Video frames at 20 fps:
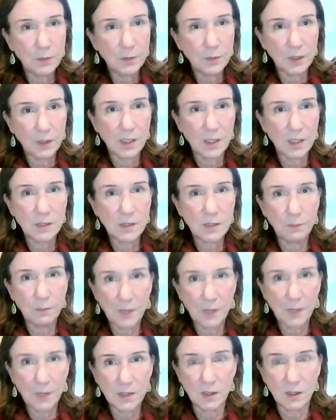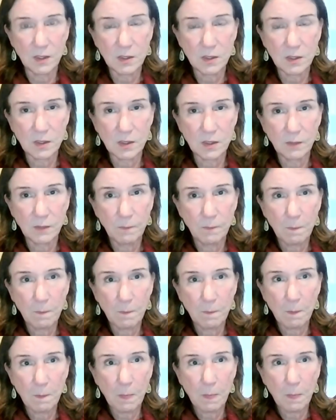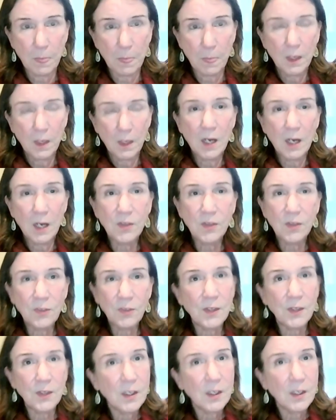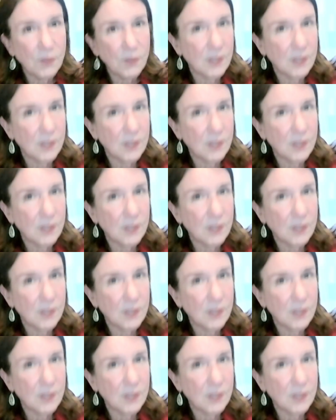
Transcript: place basis. I think